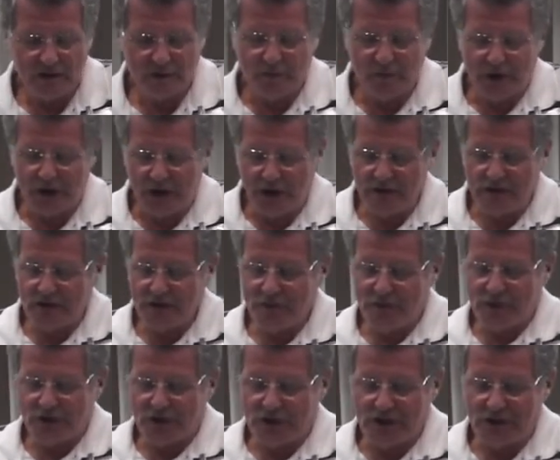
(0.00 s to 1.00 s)

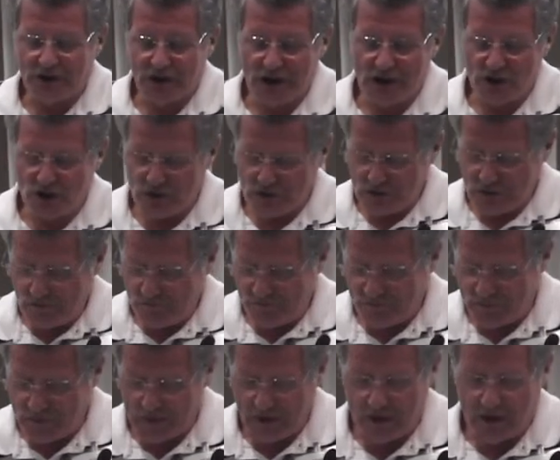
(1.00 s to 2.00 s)
spreading, penetration,
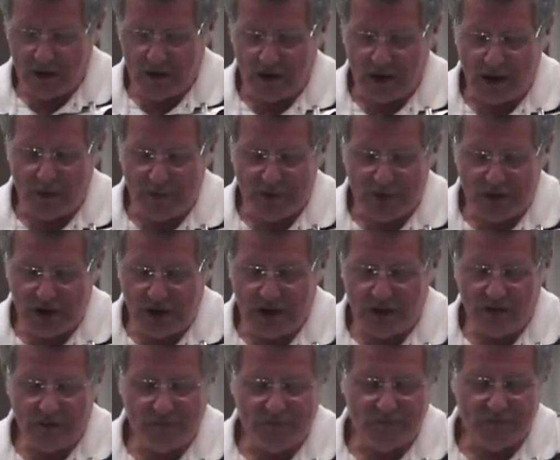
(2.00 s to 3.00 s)

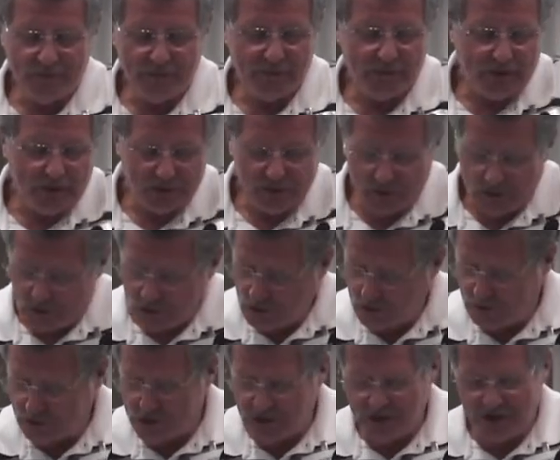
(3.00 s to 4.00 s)
uptake,
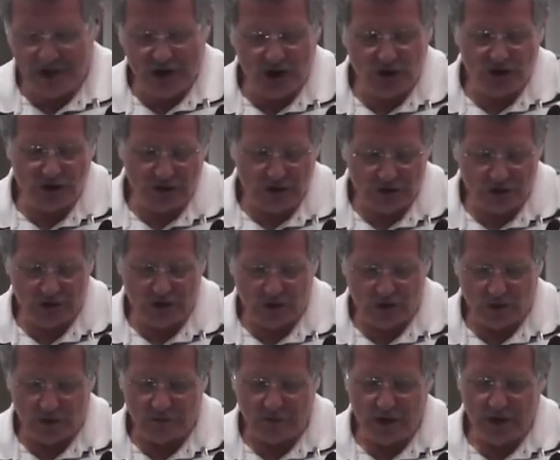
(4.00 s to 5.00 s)
solubilization, and
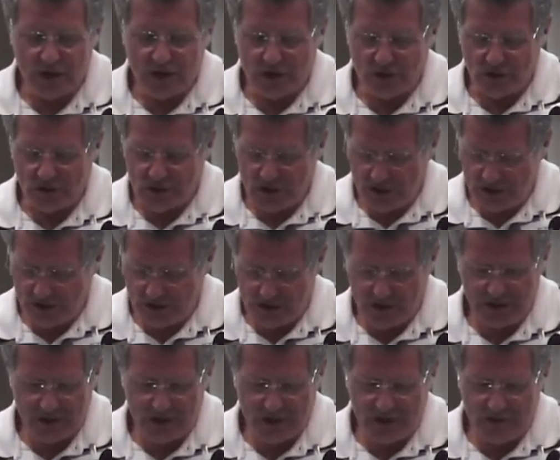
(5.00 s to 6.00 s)
so on. So this
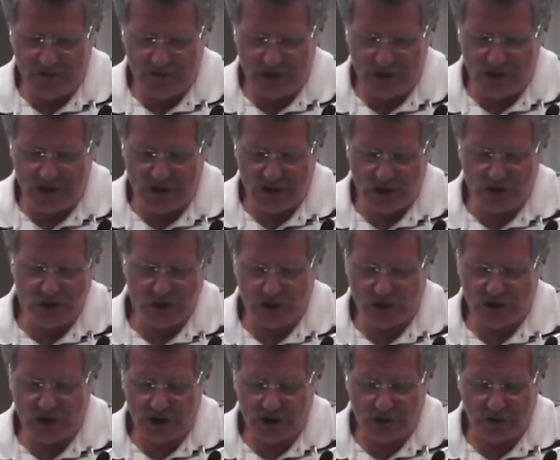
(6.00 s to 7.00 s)
is immediate
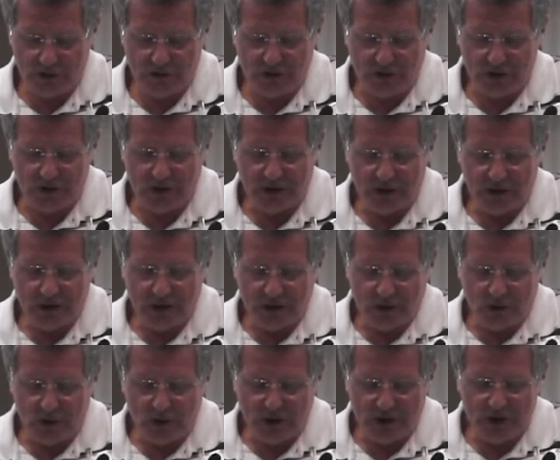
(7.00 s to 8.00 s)
short-term effect.
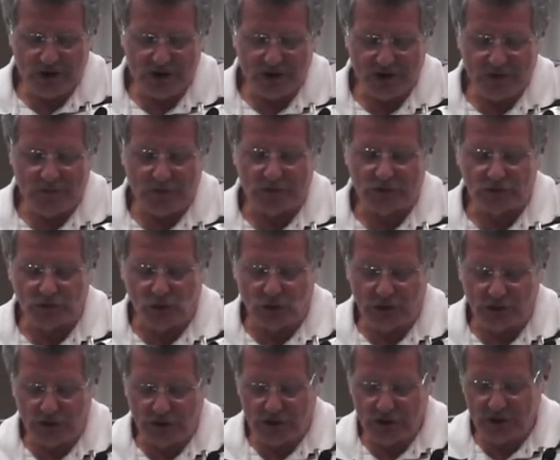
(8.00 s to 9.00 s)
Whereas a
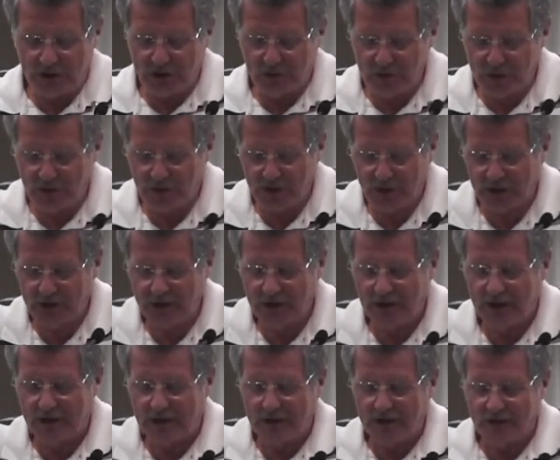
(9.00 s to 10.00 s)
longer-term effect,
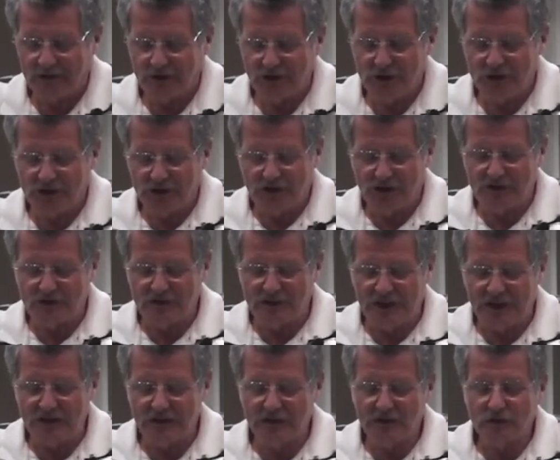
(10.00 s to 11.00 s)
which is
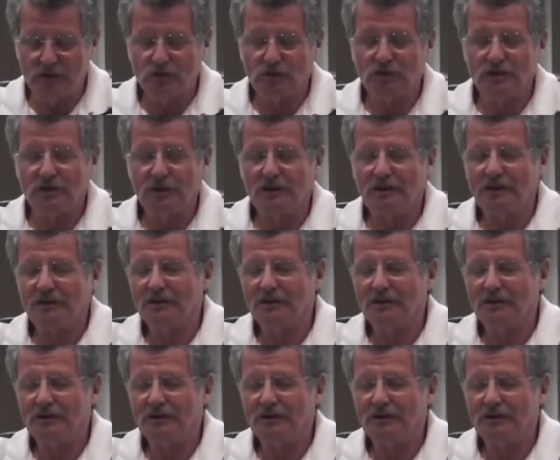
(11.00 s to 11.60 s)
related to the